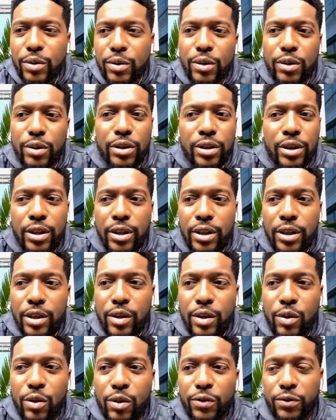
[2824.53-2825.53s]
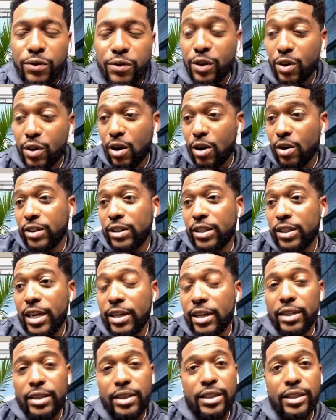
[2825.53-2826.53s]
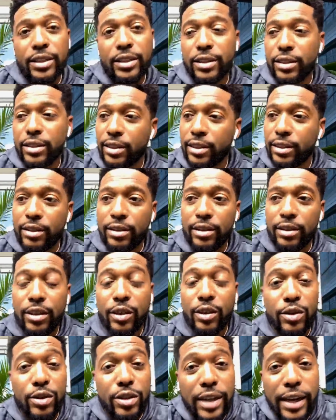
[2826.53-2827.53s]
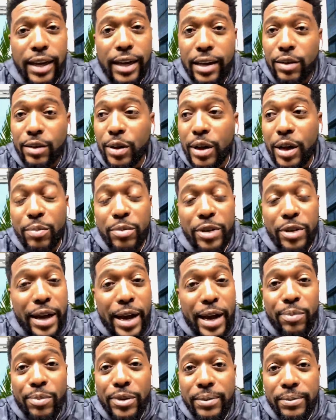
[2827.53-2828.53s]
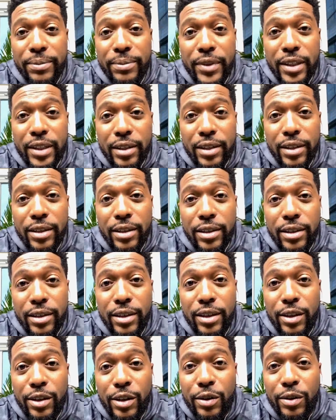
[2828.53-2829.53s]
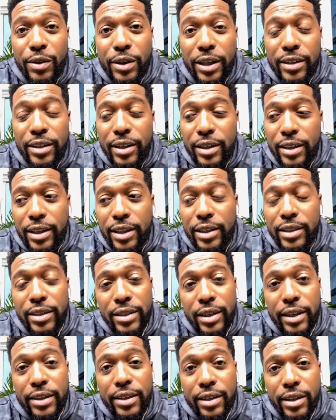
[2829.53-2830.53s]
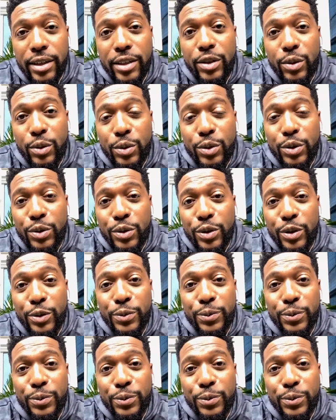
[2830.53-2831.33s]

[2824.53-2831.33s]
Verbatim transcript: Mm-hmm. or or if your heart's not in this, then you know you you got to be happy. Yeah you know, and I think that's I think that's crucial